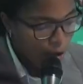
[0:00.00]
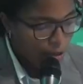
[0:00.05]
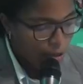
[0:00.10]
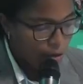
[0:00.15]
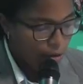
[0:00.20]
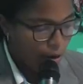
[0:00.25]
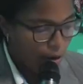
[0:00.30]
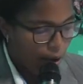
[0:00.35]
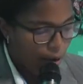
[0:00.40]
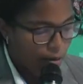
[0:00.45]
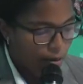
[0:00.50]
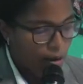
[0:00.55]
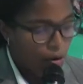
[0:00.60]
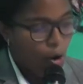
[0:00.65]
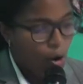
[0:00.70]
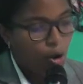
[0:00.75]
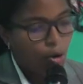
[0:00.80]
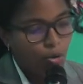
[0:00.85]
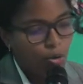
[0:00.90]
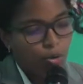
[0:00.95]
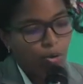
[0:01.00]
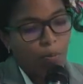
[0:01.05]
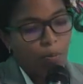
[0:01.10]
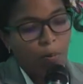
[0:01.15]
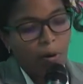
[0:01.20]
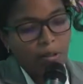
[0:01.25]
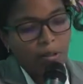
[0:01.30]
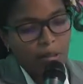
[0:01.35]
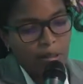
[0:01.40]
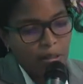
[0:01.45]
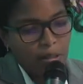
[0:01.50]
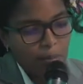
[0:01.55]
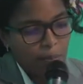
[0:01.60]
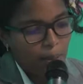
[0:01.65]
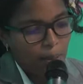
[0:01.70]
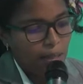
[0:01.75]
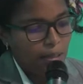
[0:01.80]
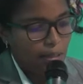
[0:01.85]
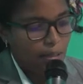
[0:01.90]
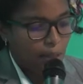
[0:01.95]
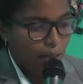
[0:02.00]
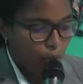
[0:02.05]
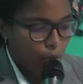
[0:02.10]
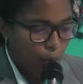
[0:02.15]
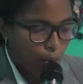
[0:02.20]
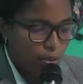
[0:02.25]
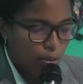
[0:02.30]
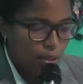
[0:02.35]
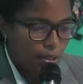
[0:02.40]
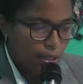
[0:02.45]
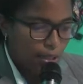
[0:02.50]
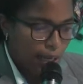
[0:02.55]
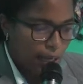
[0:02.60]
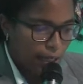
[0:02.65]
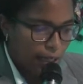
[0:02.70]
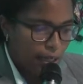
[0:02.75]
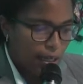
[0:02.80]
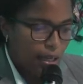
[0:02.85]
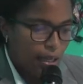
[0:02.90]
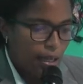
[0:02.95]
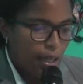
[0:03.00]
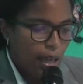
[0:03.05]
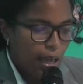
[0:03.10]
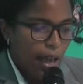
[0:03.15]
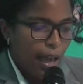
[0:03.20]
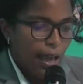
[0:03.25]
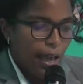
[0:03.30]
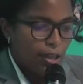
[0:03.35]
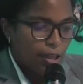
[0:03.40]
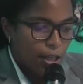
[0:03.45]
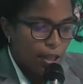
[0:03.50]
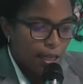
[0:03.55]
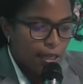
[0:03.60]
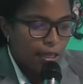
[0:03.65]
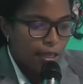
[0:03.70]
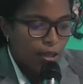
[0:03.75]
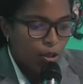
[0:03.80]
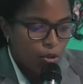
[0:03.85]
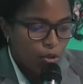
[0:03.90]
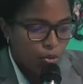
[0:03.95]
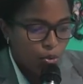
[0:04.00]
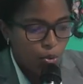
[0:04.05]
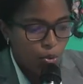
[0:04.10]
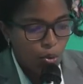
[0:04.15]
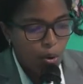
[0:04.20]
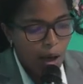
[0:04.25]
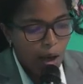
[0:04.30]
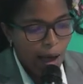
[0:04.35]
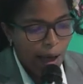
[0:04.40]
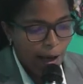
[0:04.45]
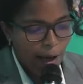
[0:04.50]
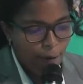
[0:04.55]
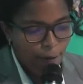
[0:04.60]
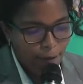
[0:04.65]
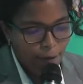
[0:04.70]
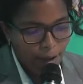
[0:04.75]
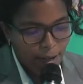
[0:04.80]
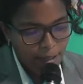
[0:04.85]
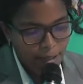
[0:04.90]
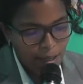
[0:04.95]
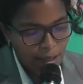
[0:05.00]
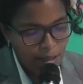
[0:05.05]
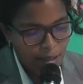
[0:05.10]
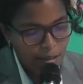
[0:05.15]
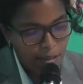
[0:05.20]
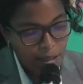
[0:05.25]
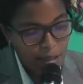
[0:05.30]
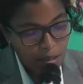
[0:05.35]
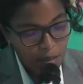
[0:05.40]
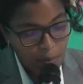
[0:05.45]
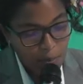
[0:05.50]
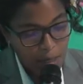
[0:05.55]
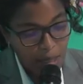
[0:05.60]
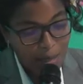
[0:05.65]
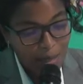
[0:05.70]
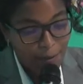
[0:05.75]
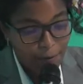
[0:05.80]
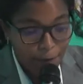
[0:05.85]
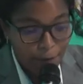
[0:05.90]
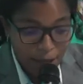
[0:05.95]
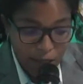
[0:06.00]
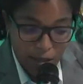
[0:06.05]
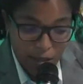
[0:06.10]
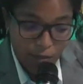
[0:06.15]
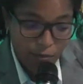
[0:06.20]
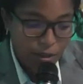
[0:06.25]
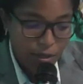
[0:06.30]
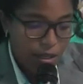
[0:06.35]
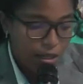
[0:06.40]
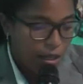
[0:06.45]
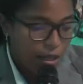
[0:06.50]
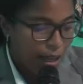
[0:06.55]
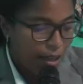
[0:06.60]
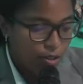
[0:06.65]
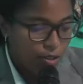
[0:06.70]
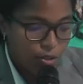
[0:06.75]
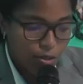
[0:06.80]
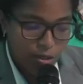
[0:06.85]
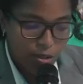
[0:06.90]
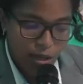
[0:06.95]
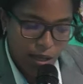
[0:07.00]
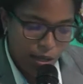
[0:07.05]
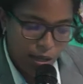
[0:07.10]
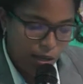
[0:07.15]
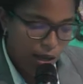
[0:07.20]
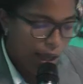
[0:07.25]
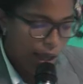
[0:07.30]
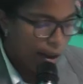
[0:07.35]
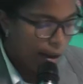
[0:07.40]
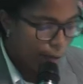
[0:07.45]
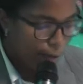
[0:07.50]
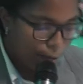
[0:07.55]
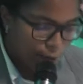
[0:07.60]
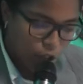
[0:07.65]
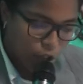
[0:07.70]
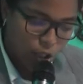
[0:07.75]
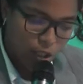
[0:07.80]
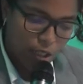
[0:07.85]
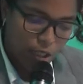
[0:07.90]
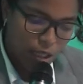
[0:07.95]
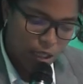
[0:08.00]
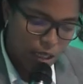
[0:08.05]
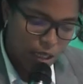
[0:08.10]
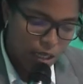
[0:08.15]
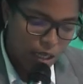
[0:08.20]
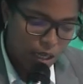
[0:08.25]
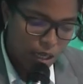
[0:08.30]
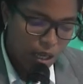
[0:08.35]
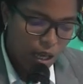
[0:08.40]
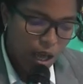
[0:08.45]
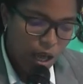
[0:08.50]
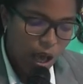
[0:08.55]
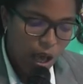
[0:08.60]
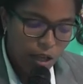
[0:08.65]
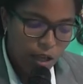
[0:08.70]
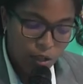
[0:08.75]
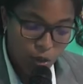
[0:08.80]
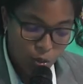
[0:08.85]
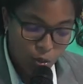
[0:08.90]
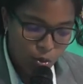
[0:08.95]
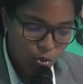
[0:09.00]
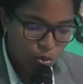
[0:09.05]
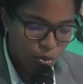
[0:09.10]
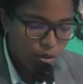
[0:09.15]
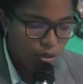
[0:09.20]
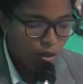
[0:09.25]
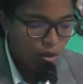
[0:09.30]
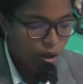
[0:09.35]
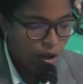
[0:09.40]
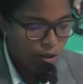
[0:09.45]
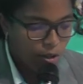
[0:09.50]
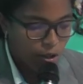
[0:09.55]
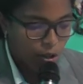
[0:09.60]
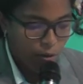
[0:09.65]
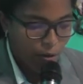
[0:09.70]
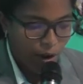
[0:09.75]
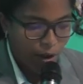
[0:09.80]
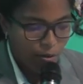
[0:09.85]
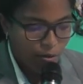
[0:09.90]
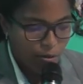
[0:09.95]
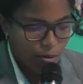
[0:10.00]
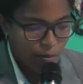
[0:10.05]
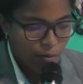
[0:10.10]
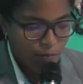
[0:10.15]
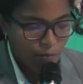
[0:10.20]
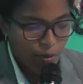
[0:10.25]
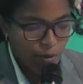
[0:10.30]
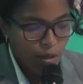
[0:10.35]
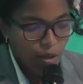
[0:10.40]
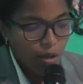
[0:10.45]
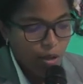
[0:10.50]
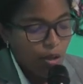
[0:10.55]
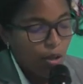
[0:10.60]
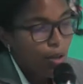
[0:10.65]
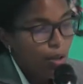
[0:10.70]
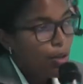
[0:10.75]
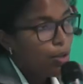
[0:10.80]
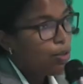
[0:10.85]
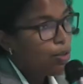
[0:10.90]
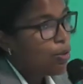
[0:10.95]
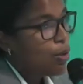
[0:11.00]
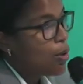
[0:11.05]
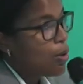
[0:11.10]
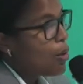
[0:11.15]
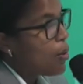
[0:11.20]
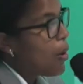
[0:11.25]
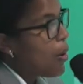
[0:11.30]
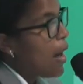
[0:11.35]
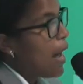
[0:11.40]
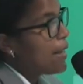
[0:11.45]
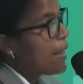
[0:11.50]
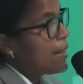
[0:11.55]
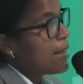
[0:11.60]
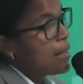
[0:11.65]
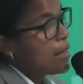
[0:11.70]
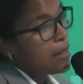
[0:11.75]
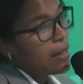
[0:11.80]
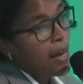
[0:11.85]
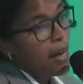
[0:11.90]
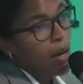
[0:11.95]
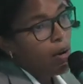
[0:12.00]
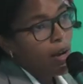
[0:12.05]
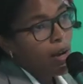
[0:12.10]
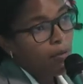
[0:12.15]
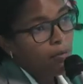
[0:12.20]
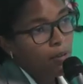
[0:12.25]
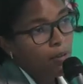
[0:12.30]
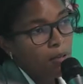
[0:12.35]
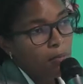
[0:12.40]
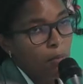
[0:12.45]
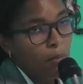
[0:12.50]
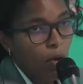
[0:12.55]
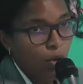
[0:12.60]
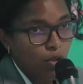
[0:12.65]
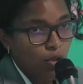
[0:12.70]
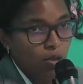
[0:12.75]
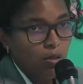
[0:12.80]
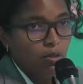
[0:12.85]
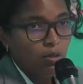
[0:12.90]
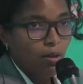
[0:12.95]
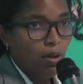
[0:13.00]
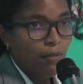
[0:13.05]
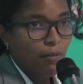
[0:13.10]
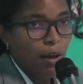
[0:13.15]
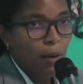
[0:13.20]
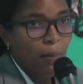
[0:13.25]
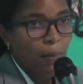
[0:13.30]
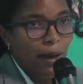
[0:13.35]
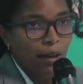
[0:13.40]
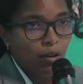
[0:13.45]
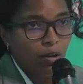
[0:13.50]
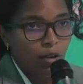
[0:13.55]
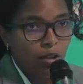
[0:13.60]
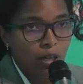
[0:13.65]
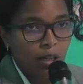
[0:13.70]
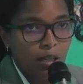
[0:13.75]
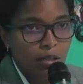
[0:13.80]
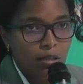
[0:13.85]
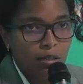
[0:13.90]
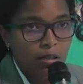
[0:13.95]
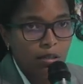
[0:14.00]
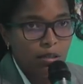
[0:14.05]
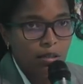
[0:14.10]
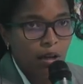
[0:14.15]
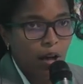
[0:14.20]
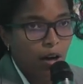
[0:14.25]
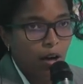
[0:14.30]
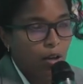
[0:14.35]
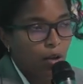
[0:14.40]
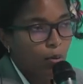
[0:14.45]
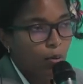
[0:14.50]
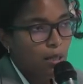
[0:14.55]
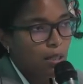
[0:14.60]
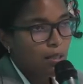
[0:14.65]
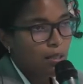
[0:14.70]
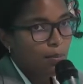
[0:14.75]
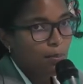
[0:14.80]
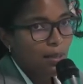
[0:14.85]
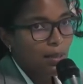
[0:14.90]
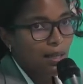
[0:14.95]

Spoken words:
the ground are also participating and co-designing and thinking through how finance is being effectively, as you said, and efficiently used on the ground. So I think now most of our panelists are going to